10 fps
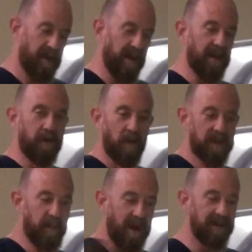and it
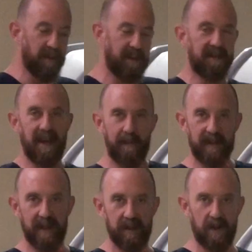corresponds with the same
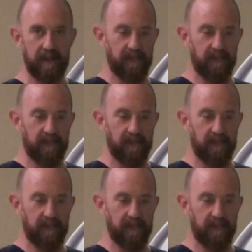position.